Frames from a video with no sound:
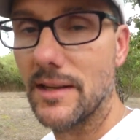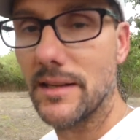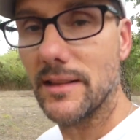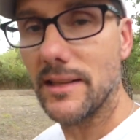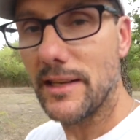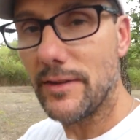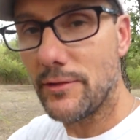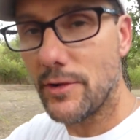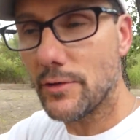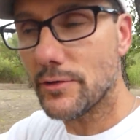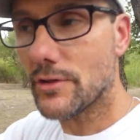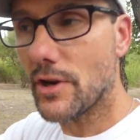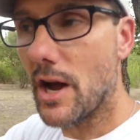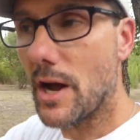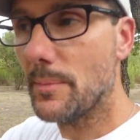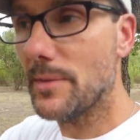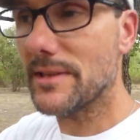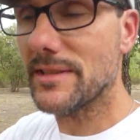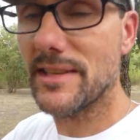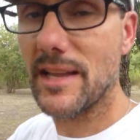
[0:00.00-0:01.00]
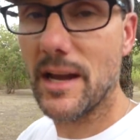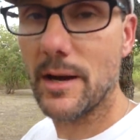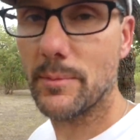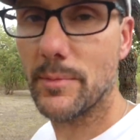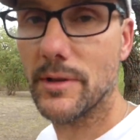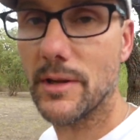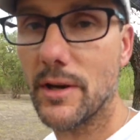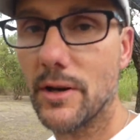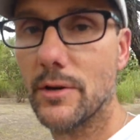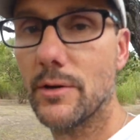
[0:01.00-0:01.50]
Leave those comments down
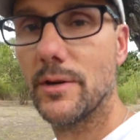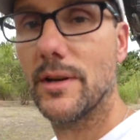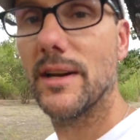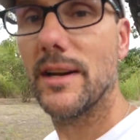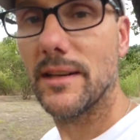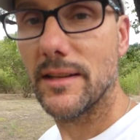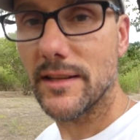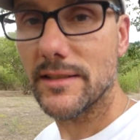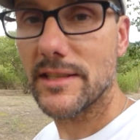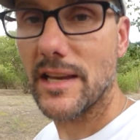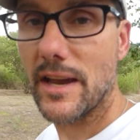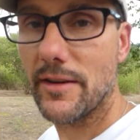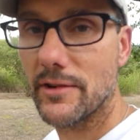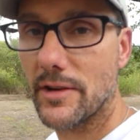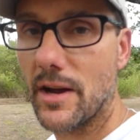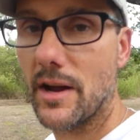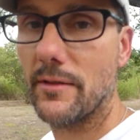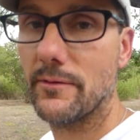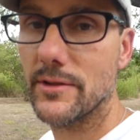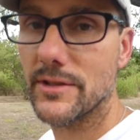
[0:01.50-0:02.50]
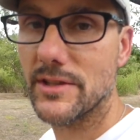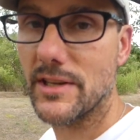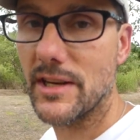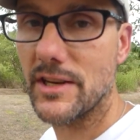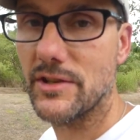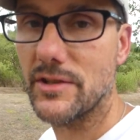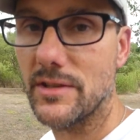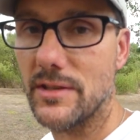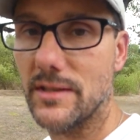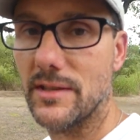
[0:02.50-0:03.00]
below. Let's have a
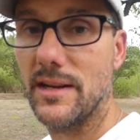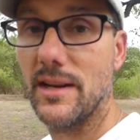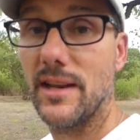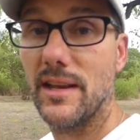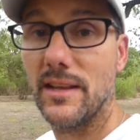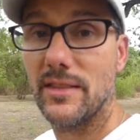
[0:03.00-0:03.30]
conversation.